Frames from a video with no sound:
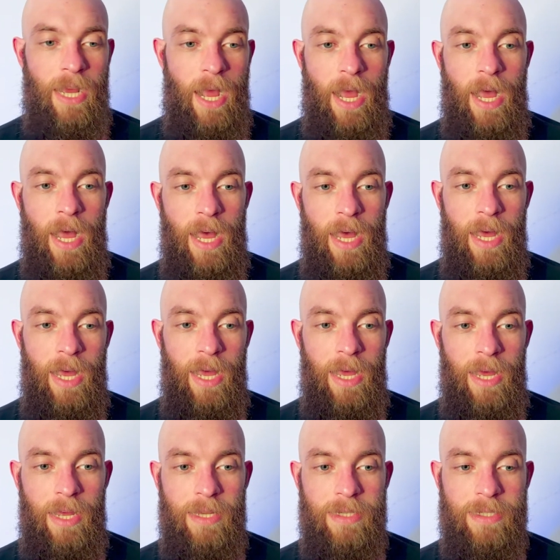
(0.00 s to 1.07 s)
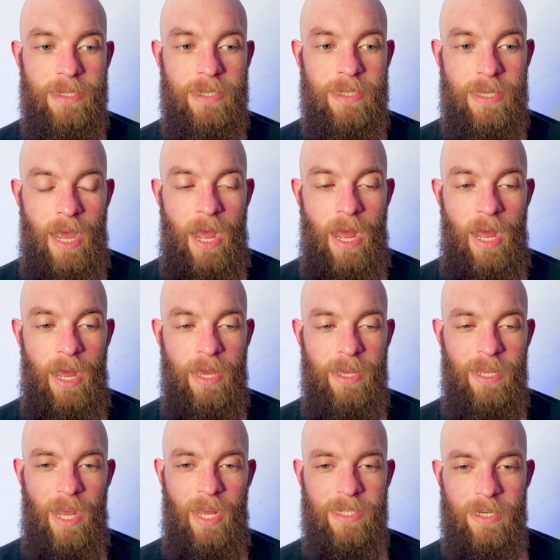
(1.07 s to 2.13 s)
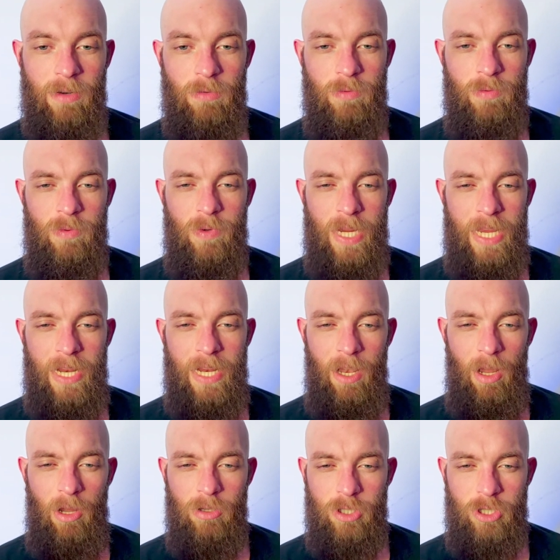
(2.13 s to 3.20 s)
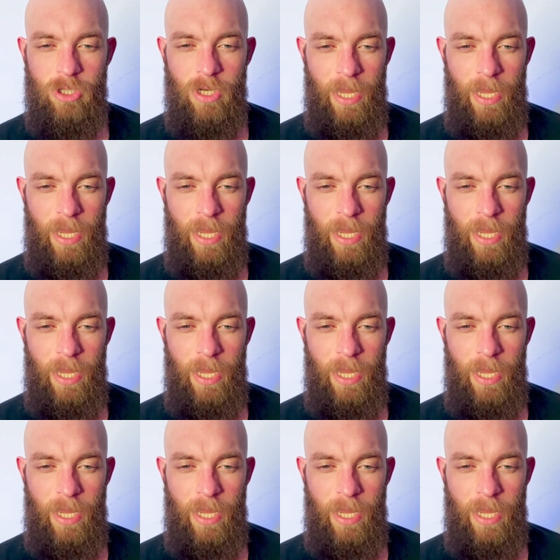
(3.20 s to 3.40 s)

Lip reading: Yeah, I did a relaunch,